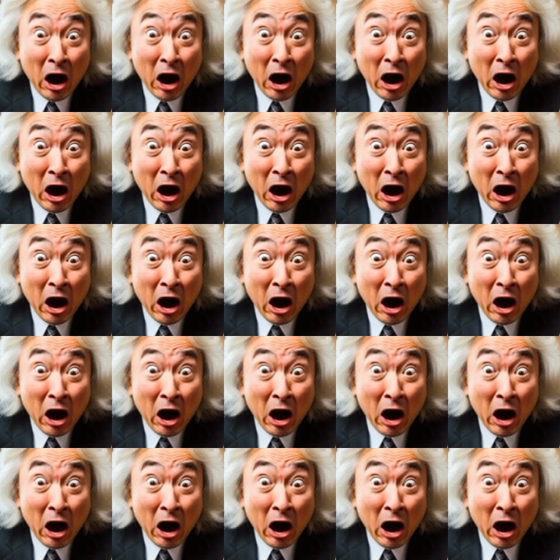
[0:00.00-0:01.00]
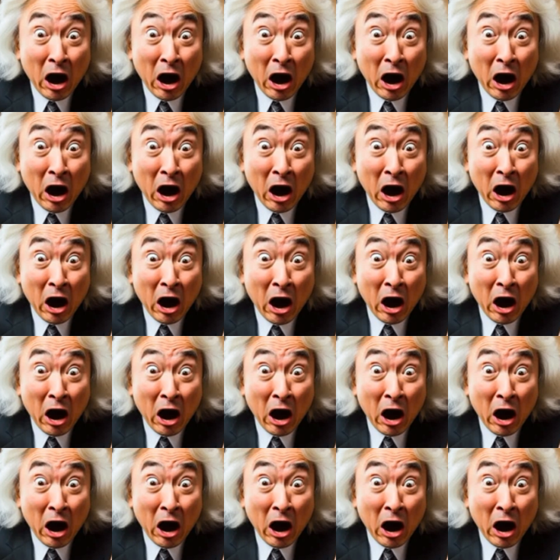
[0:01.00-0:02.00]

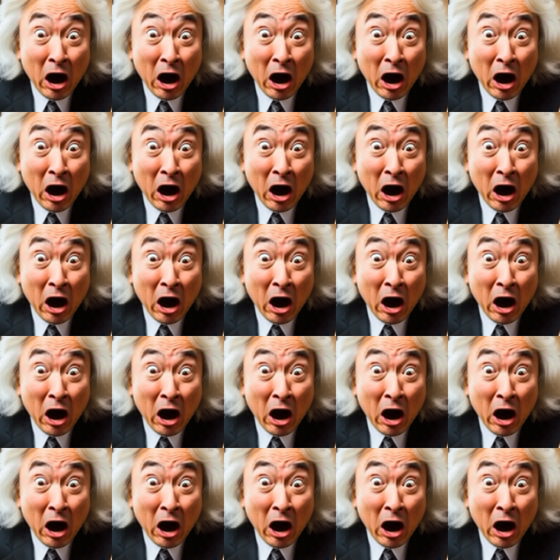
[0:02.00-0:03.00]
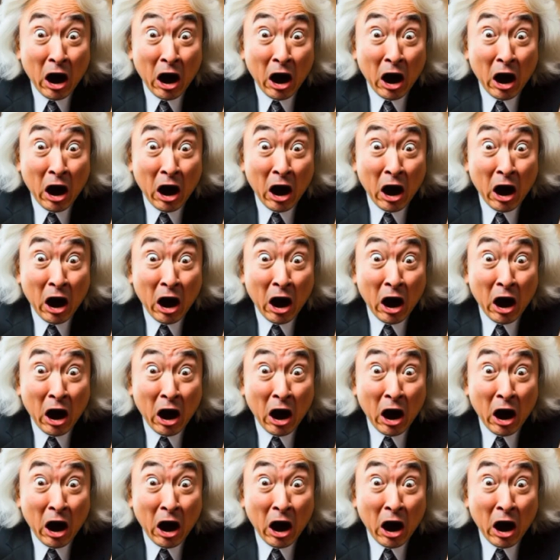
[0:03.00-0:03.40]
(no lip movement)